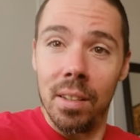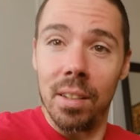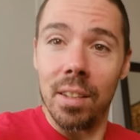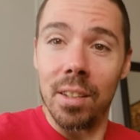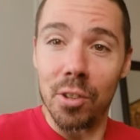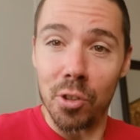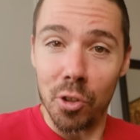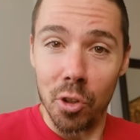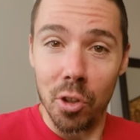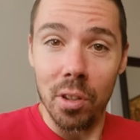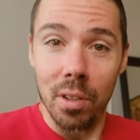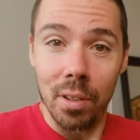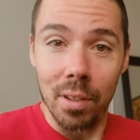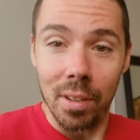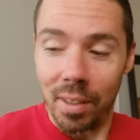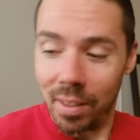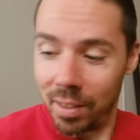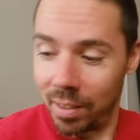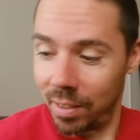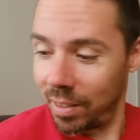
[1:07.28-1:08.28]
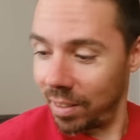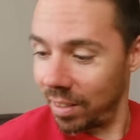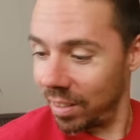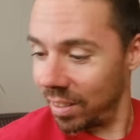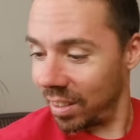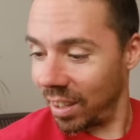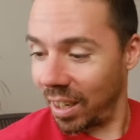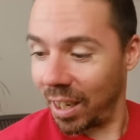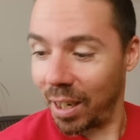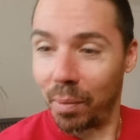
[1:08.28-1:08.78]
is good
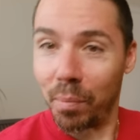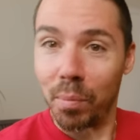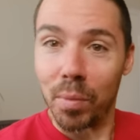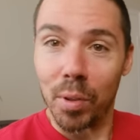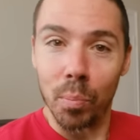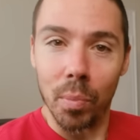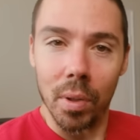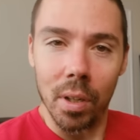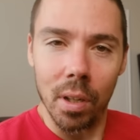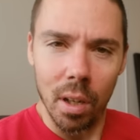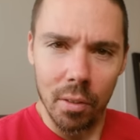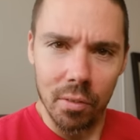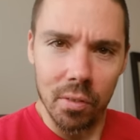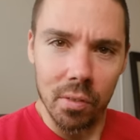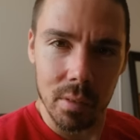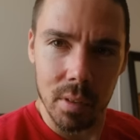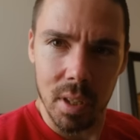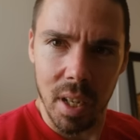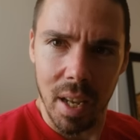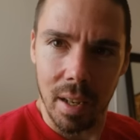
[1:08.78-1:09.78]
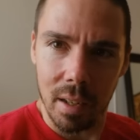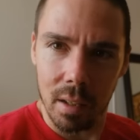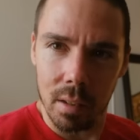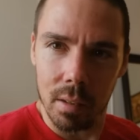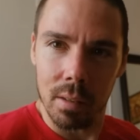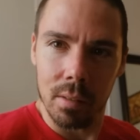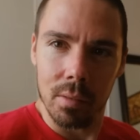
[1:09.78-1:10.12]
times, but not yet.